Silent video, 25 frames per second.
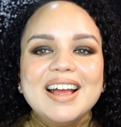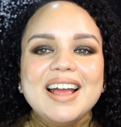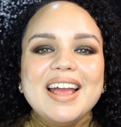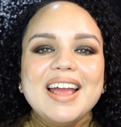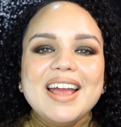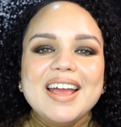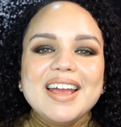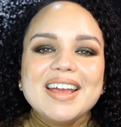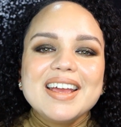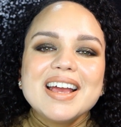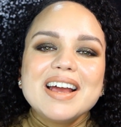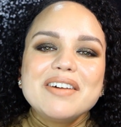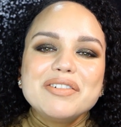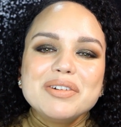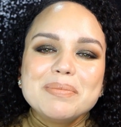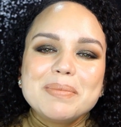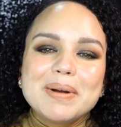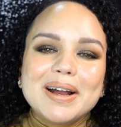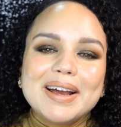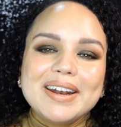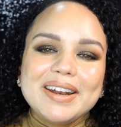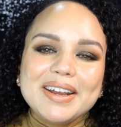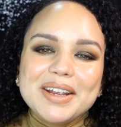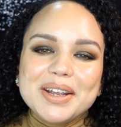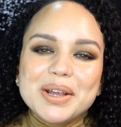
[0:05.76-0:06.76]
Hey
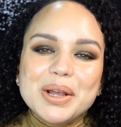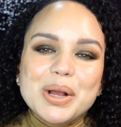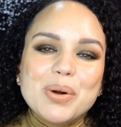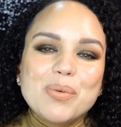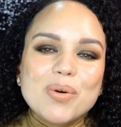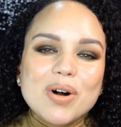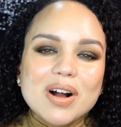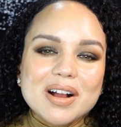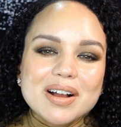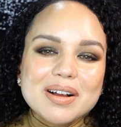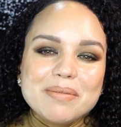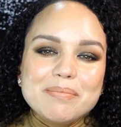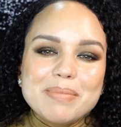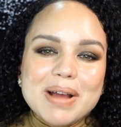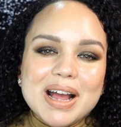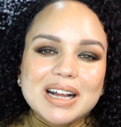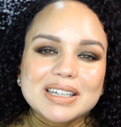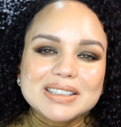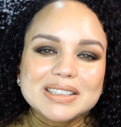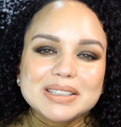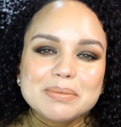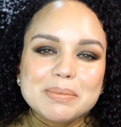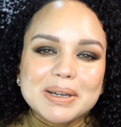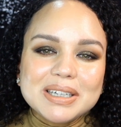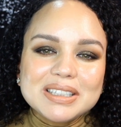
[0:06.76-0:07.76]
everybody, welcome back
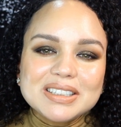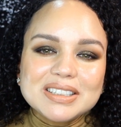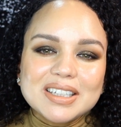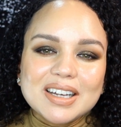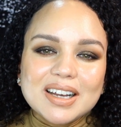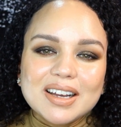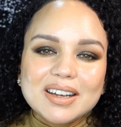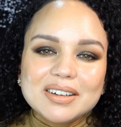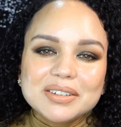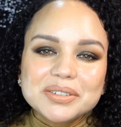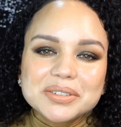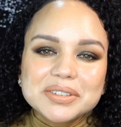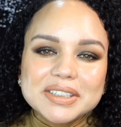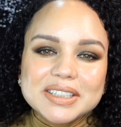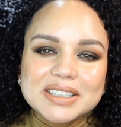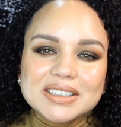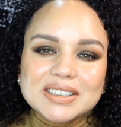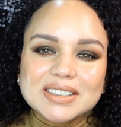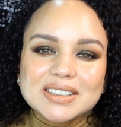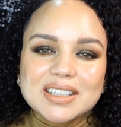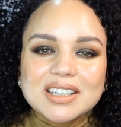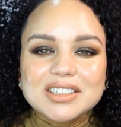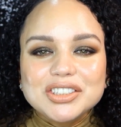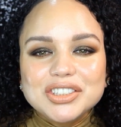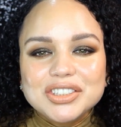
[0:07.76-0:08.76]
to my channel. It's
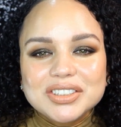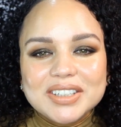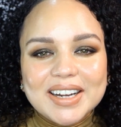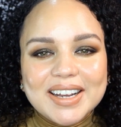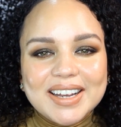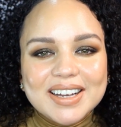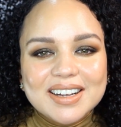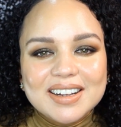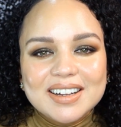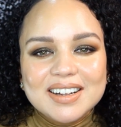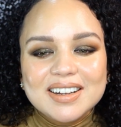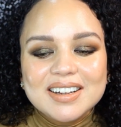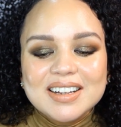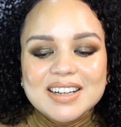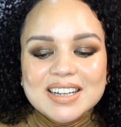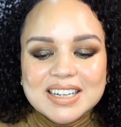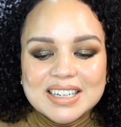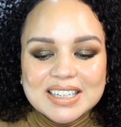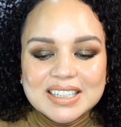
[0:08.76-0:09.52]
Andrea.